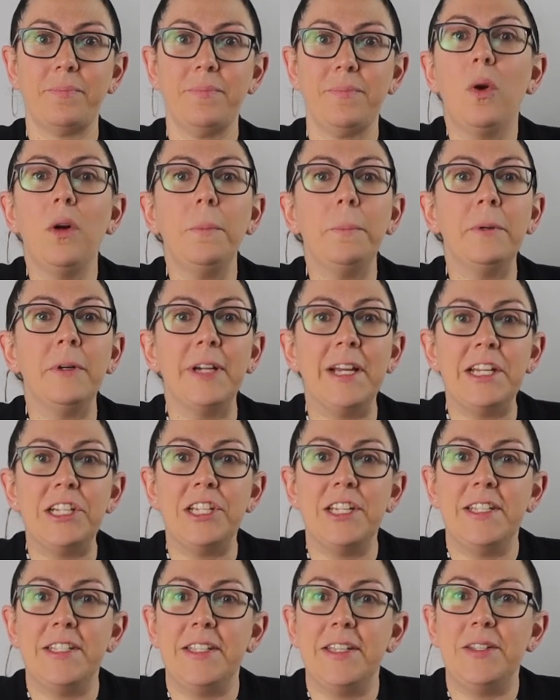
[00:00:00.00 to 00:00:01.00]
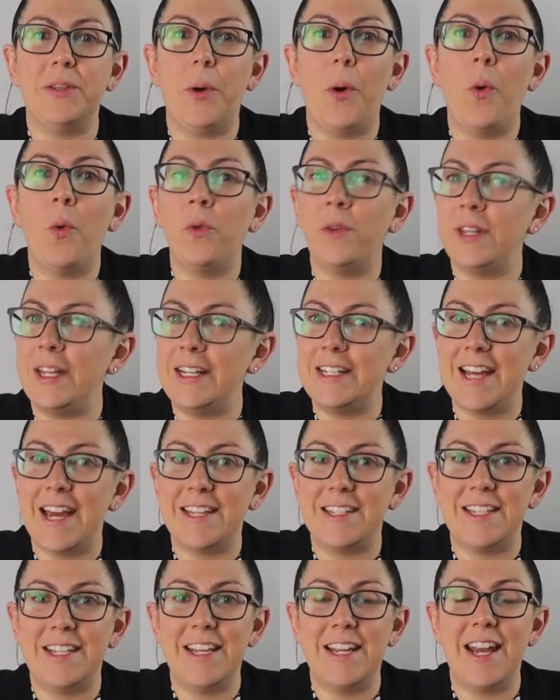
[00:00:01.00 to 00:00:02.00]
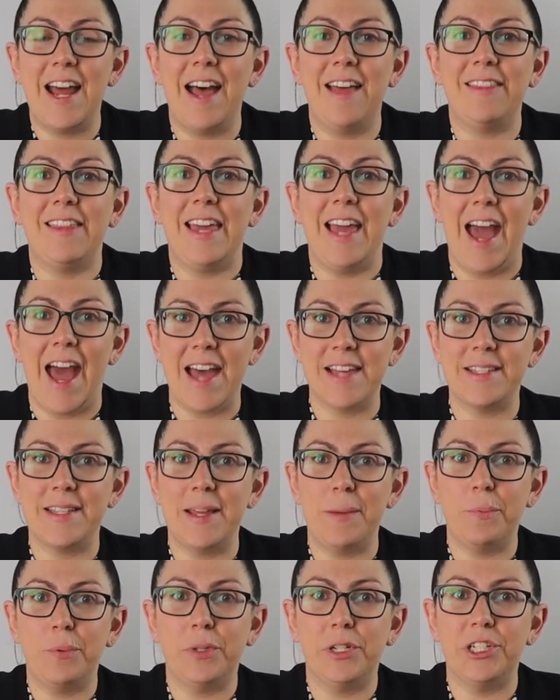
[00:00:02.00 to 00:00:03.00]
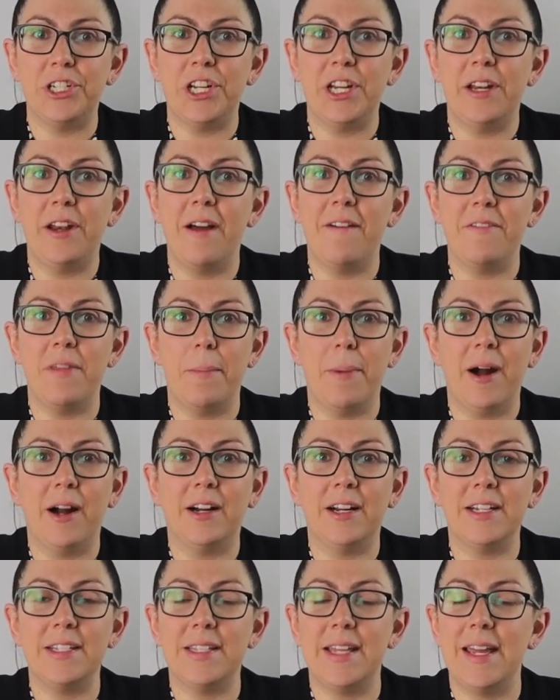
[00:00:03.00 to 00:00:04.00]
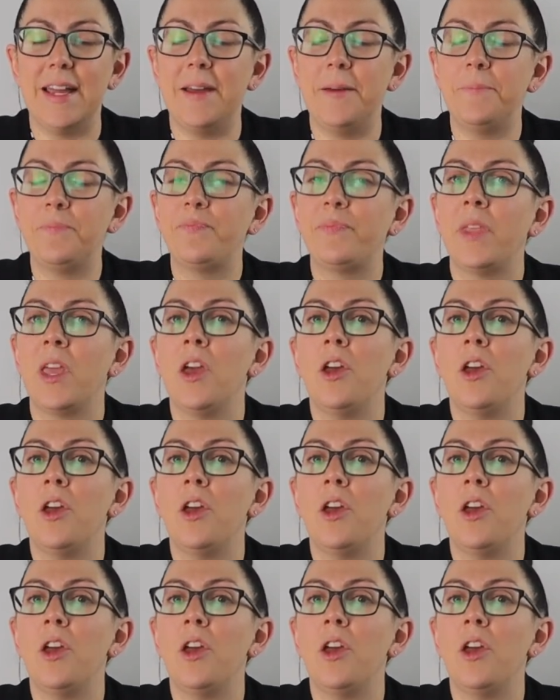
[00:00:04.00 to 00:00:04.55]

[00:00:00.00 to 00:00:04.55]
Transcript: Corporations is only tested on the essay portion of the bar exam,